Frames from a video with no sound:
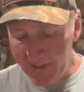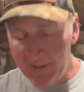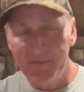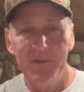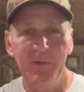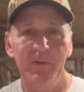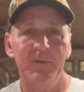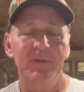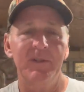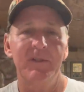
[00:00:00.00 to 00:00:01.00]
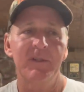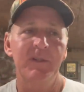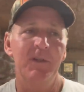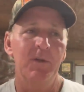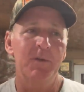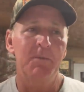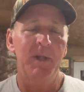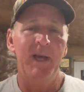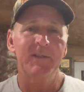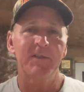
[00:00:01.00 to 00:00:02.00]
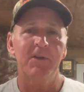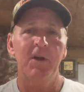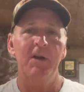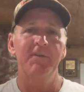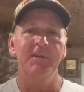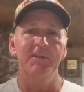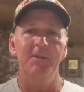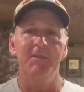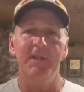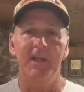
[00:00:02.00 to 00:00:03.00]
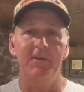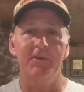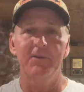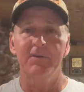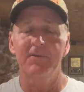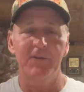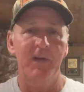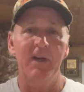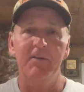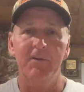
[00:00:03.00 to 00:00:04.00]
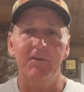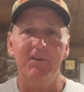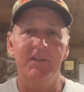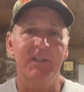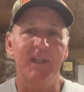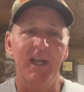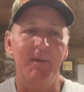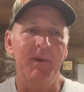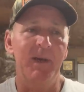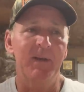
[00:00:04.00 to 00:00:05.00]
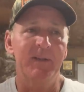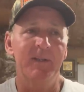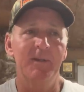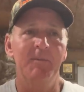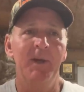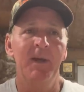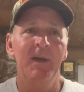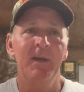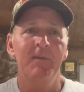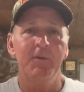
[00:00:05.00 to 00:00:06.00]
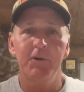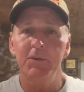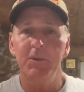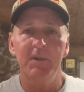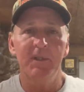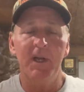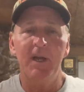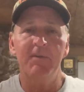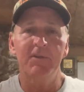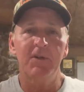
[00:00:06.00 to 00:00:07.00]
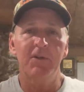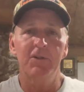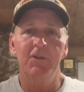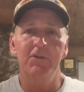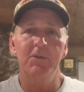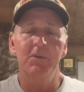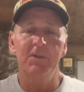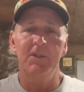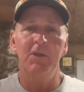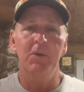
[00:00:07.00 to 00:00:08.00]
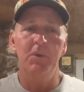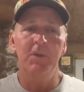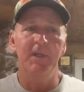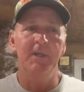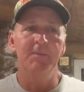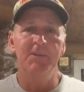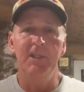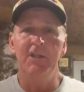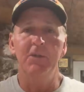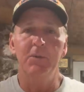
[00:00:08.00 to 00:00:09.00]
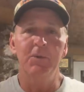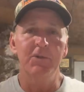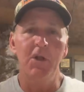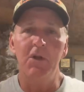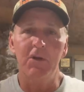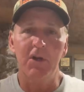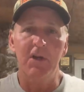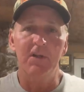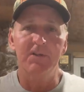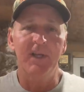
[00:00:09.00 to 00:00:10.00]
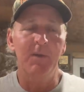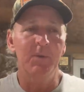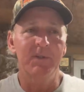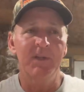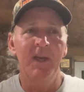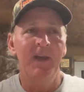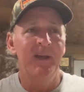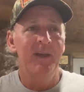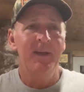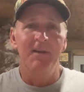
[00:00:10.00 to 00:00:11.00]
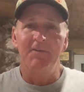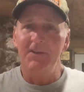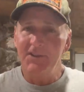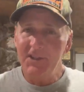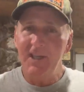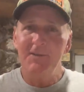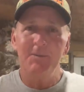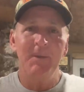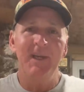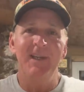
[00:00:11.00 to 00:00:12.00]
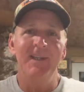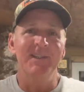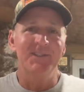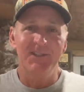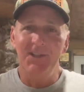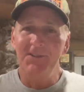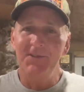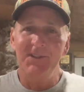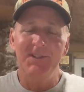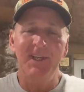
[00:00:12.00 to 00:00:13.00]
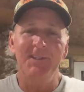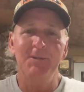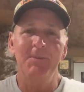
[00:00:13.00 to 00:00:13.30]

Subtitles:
have used, you know, the plastic crawfish imitators forever since they came out. First one that I ever started using was the old Jean LaRue salt craws. That was a fish catching bait. It's still a fish catching